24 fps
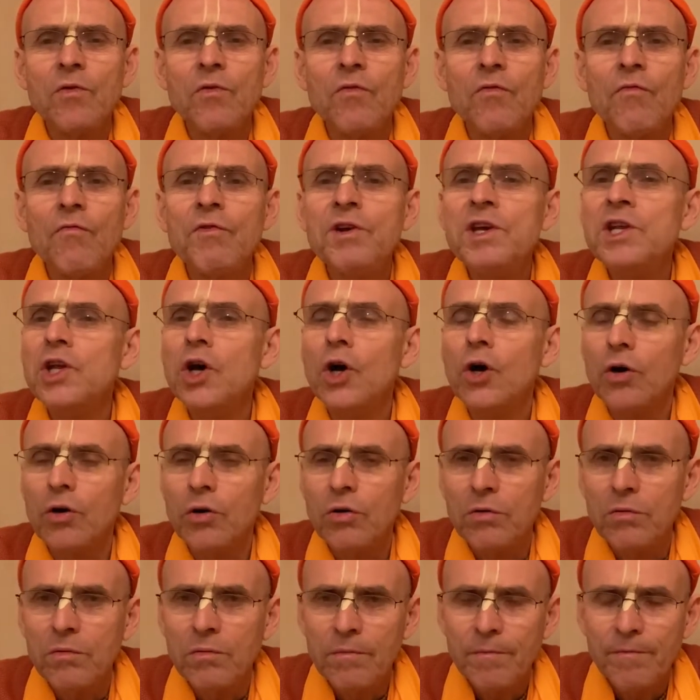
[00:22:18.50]
We
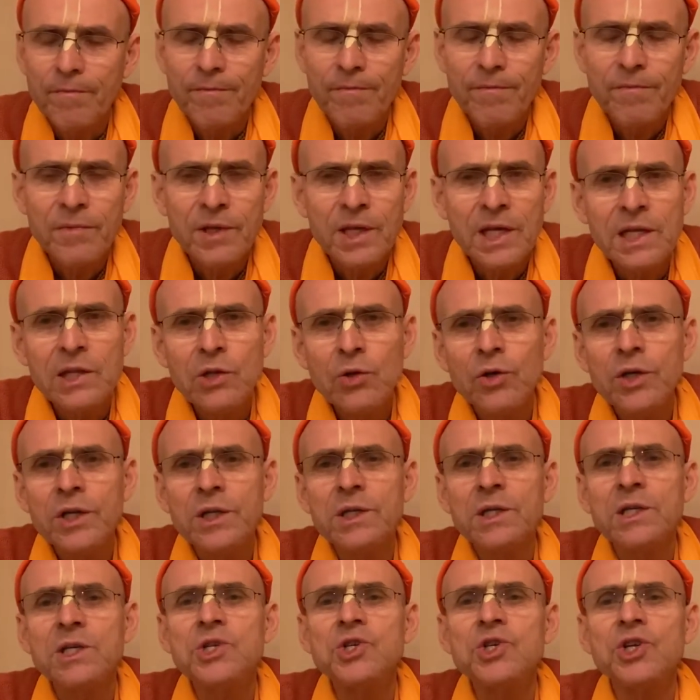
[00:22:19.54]
know that Lord
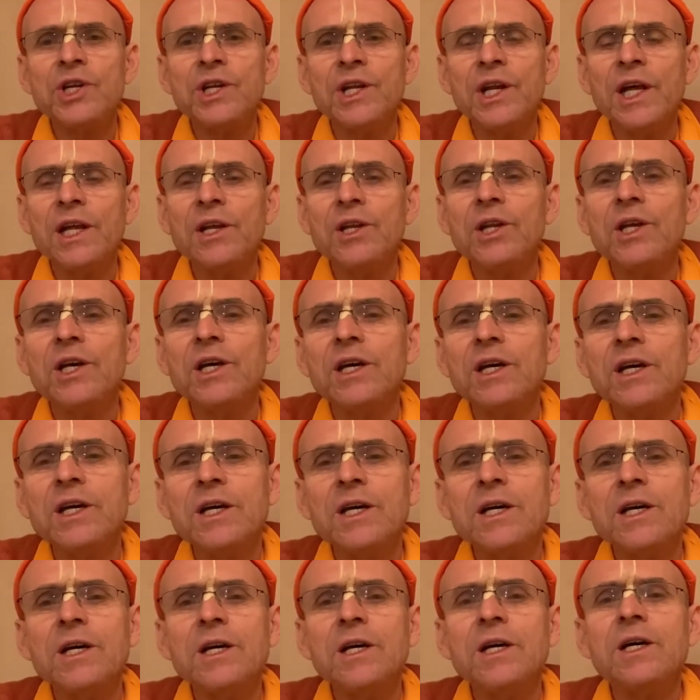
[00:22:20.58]
Nityānanda
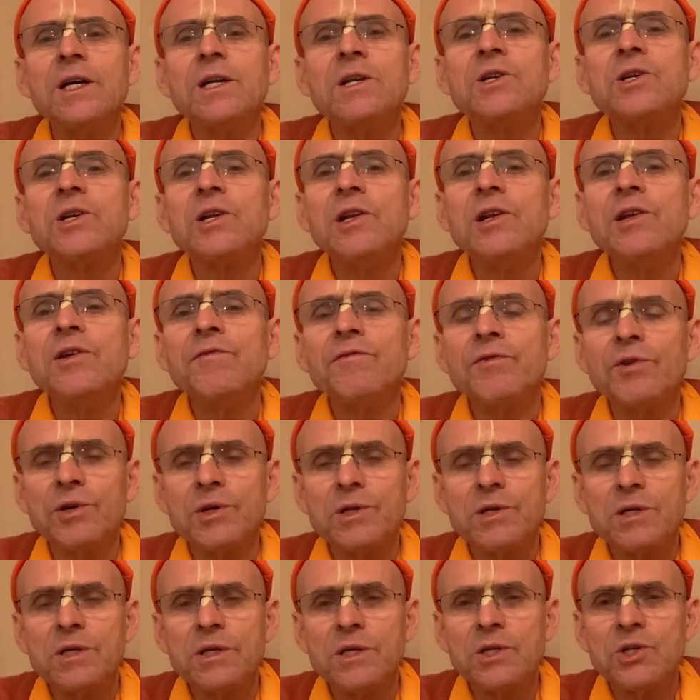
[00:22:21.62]

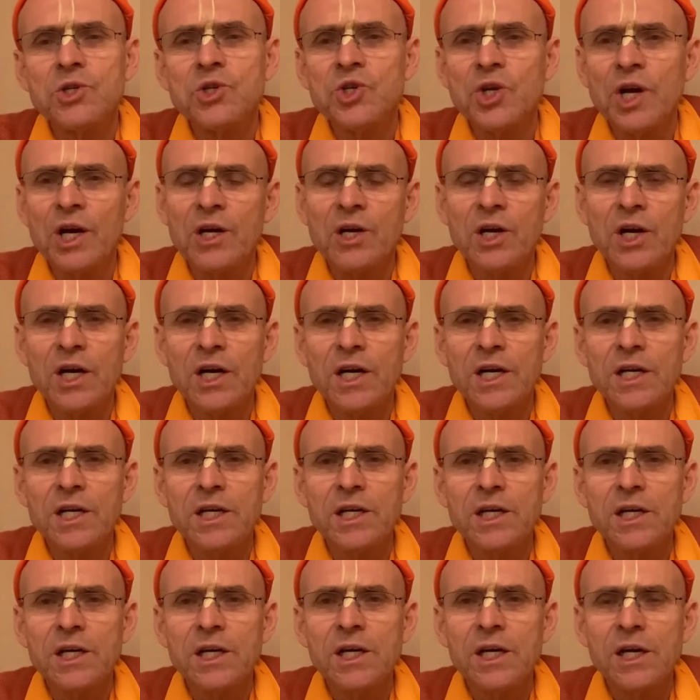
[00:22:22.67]
delivered Jagai
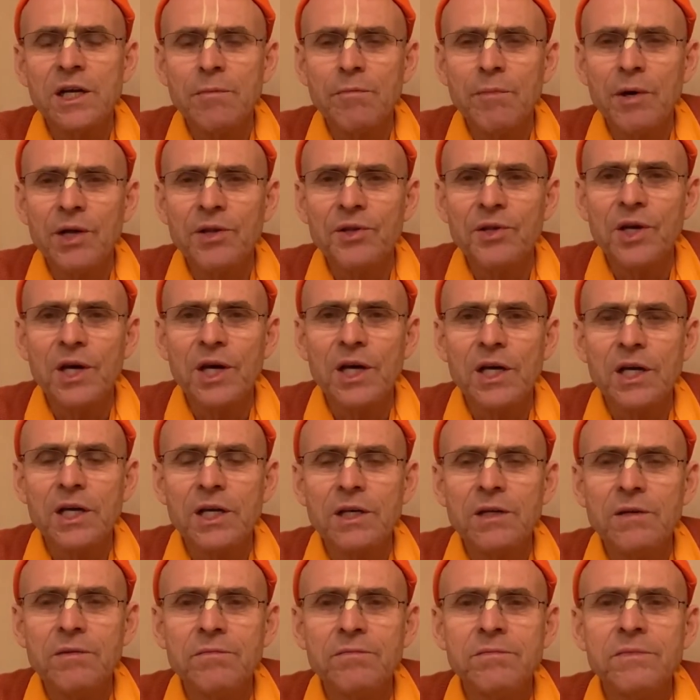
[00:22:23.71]
and Madai.
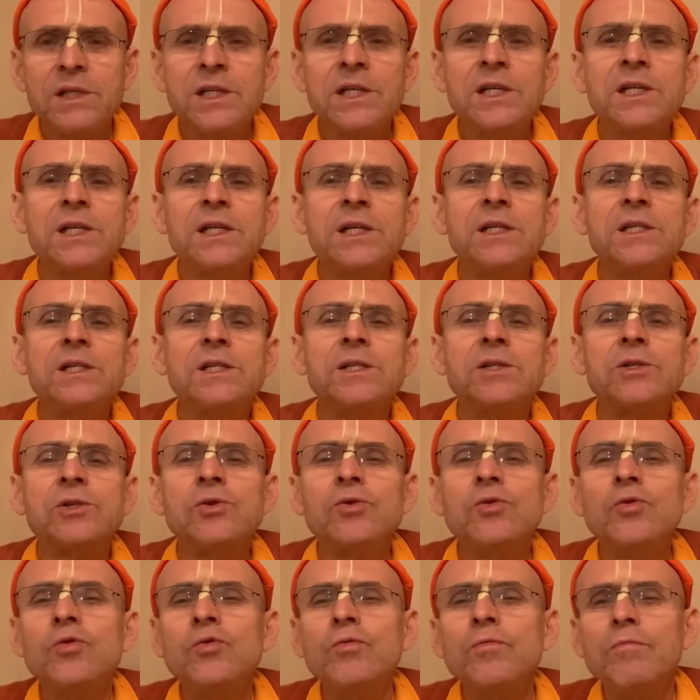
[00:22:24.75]
These
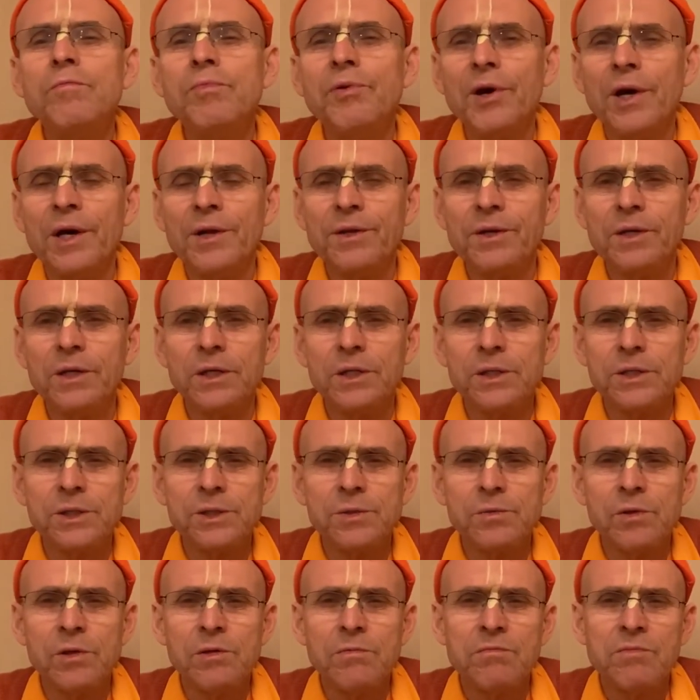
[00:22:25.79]
two
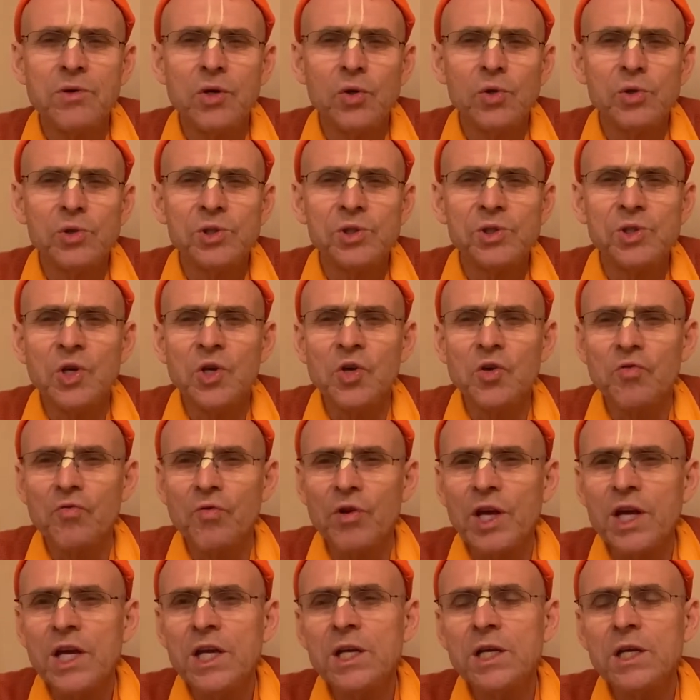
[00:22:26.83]
brothers were most
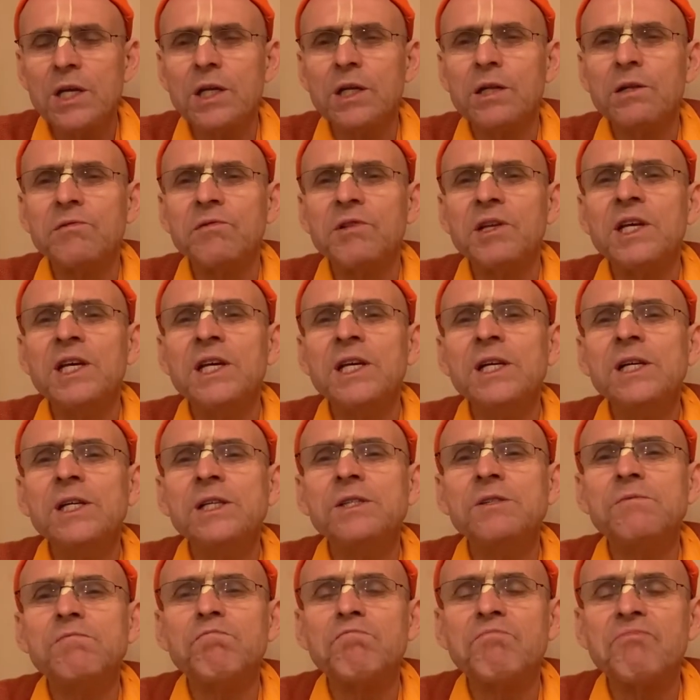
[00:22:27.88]
degraded.
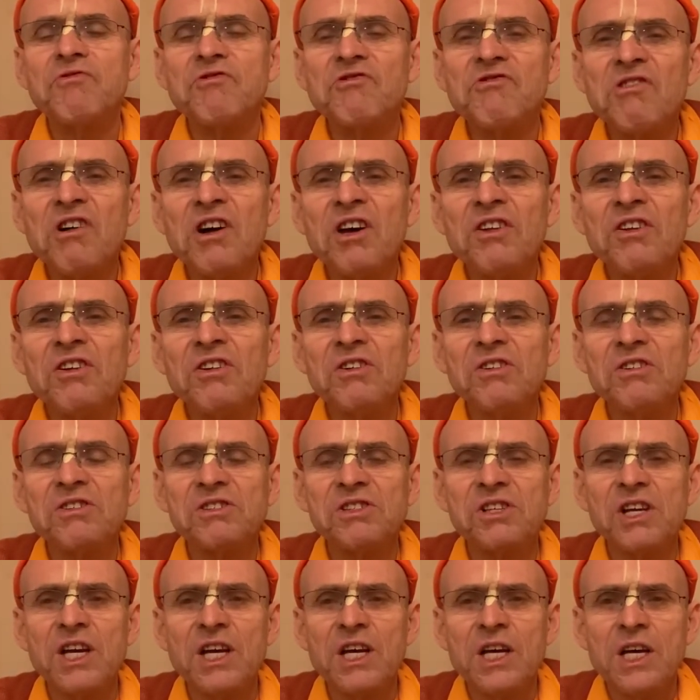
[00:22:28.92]
These
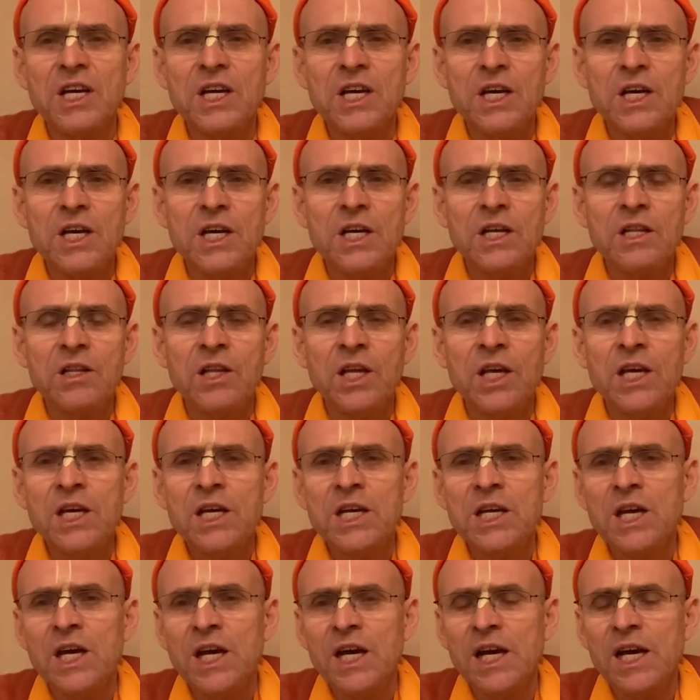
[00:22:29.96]
brothers,
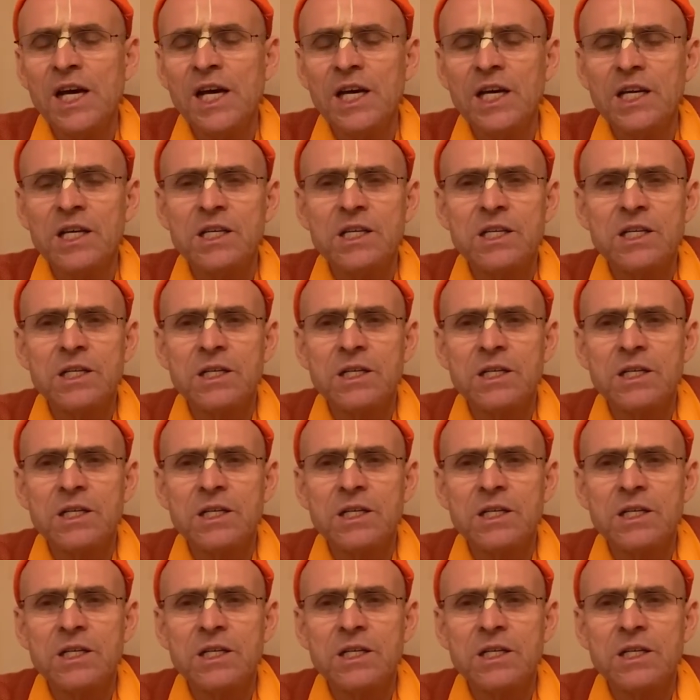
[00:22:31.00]
they had